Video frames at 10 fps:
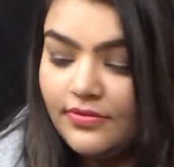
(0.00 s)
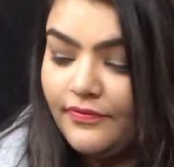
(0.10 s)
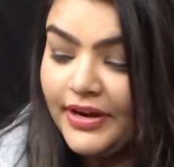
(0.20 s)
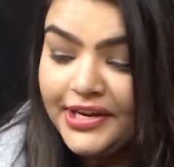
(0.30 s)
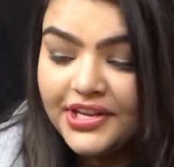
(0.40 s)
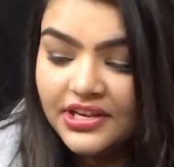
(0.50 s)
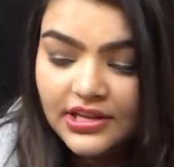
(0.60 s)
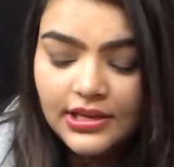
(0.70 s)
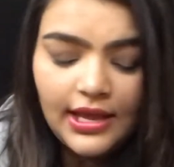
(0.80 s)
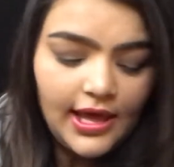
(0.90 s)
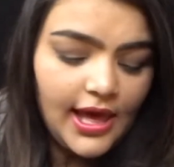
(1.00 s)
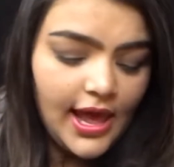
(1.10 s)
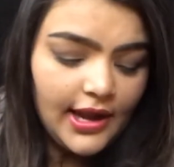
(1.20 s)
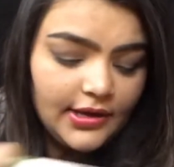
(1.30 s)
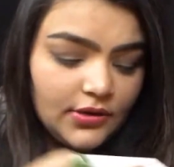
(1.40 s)
wintry
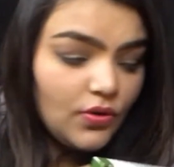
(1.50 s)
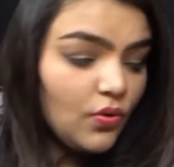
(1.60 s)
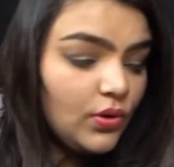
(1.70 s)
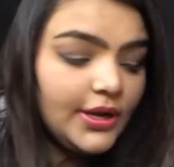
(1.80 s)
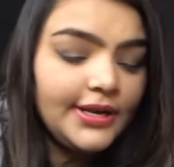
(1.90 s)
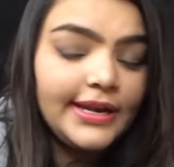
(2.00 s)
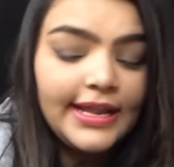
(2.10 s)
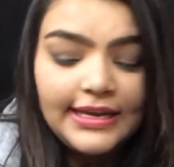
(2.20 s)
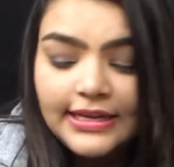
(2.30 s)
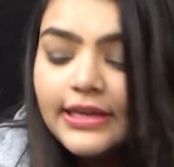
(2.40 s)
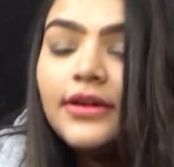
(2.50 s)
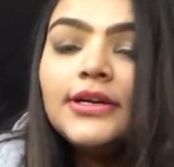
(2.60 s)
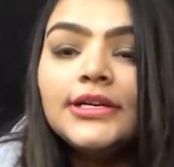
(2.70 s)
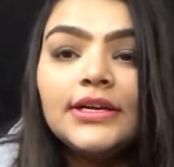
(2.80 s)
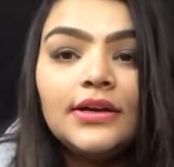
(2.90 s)
and cold in Delhi.
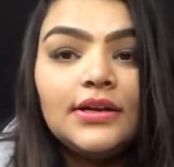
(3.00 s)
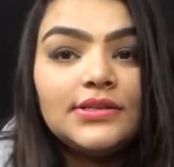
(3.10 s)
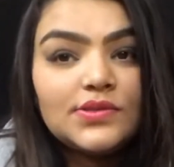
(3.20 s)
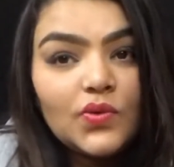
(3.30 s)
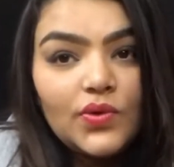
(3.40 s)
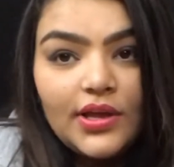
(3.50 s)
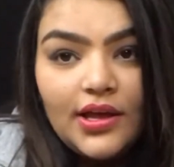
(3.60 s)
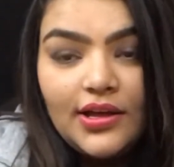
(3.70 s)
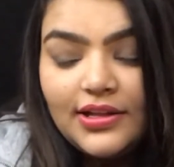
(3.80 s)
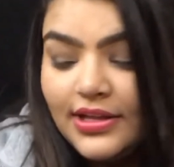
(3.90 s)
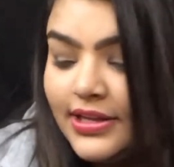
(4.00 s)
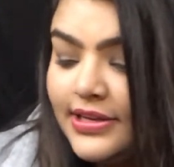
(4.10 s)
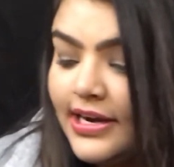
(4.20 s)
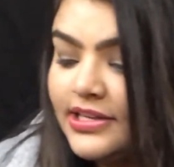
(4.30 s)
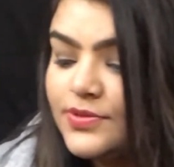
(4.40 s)
So yeah,
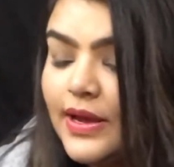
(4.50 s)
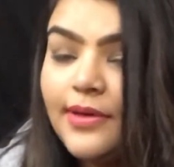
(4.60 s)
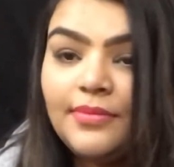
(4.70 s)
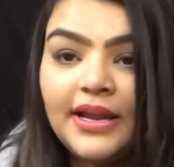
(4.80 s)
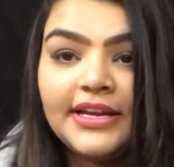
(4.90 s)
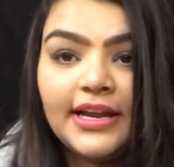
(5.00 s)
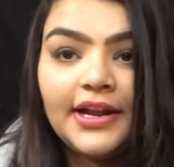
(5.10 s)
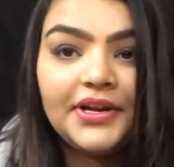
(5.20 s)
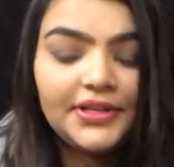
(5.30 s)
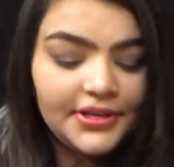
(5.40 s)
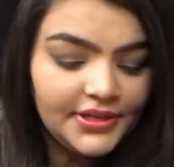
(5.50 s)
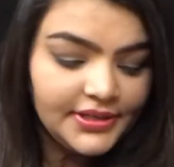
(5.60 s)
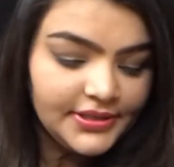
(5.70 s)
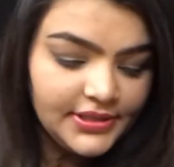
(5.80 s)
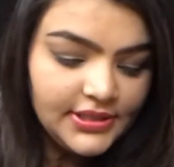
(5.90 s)
that is why I'm like that.
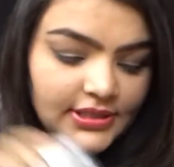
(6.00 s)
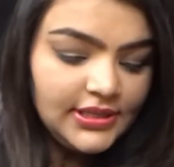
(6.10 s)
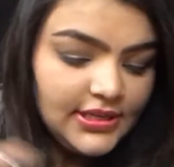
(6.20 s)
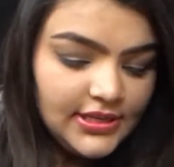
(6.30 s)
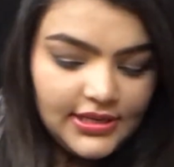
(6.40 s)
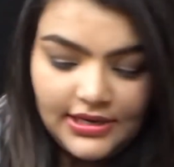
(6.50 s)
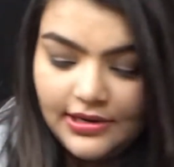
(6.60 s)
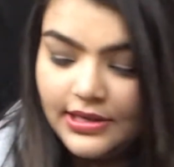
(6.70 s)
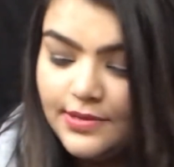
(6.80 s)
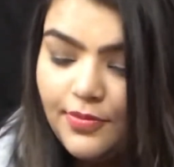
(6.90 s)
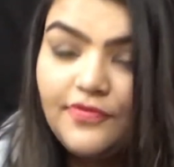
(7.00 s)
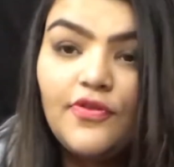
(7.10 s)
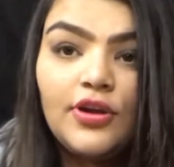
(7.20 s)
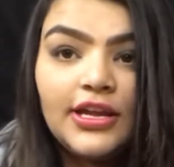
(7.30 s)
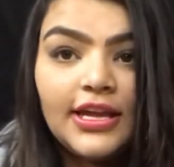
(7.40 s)
And I keep on
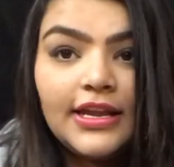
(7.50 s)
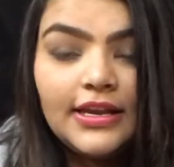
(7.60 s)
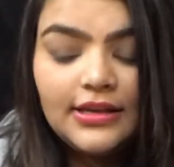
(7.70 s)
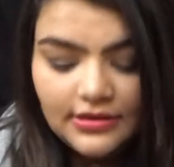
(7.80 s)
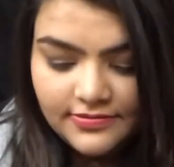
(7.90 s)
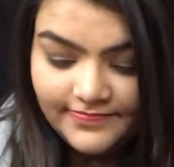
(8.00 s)
falling ill.